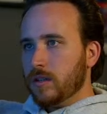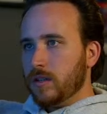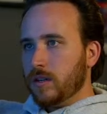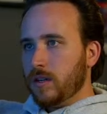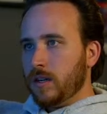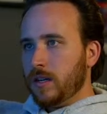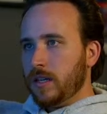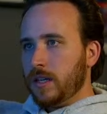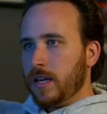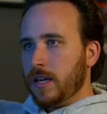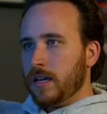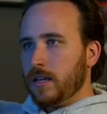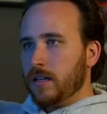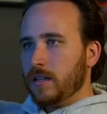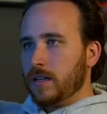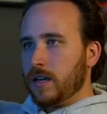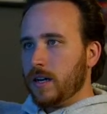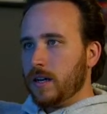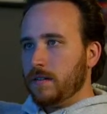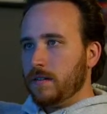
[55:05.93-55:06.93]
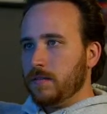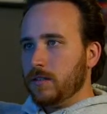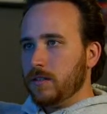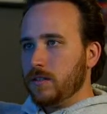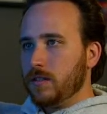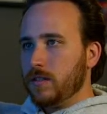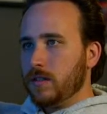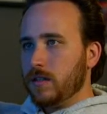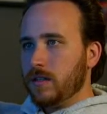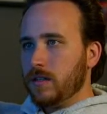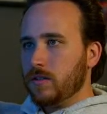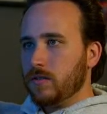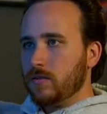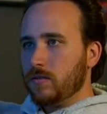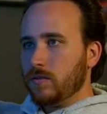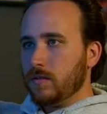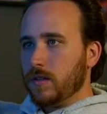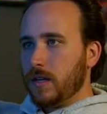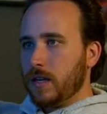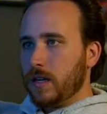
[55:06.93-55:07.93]
And again, kind of just
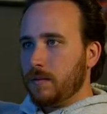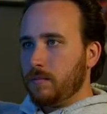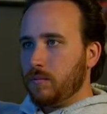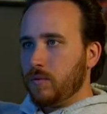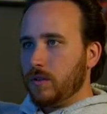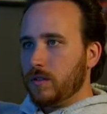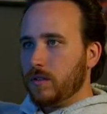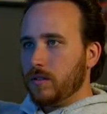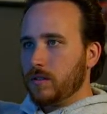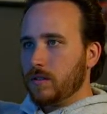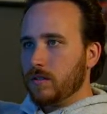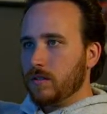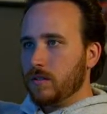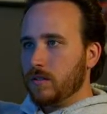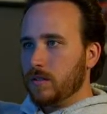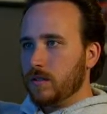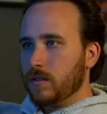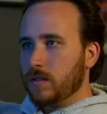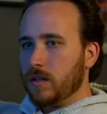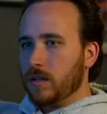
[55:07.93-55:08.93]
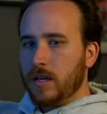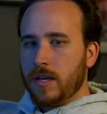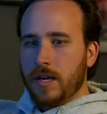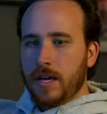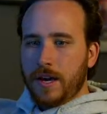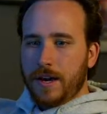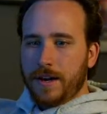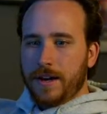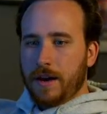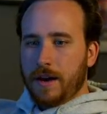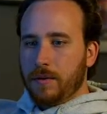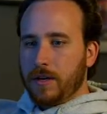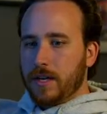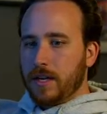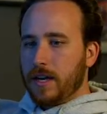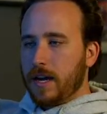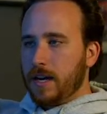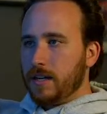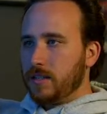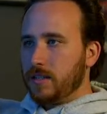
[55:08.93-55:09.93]
extrude that upwards. Now we can kind of